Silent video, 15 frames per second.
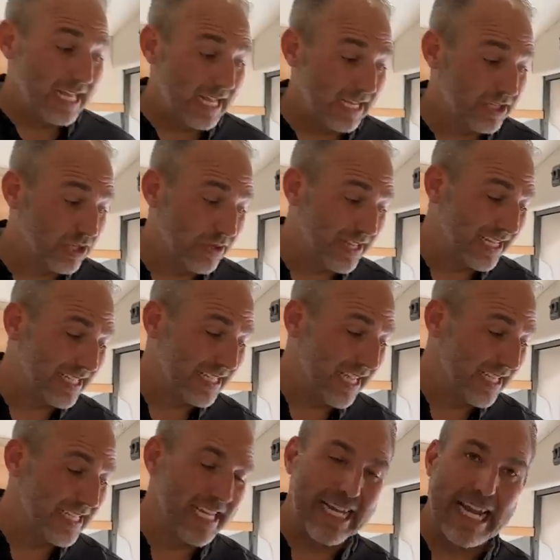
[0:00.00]
And so this
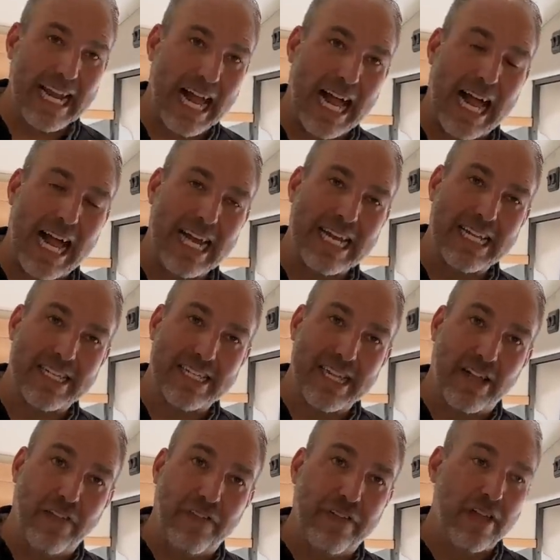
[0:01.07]
doesn't get hot
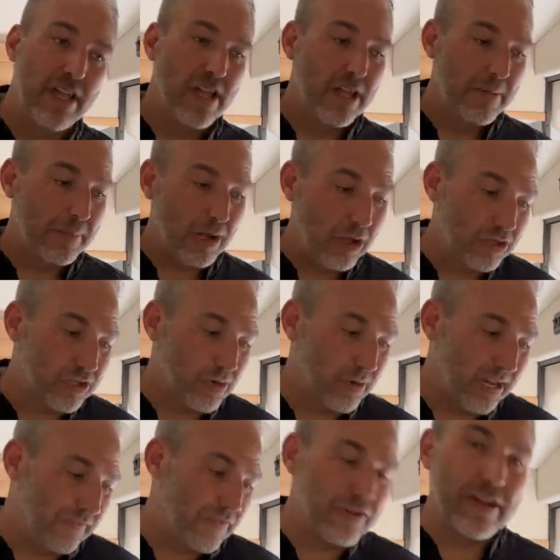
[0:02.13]
itself. But also, if you're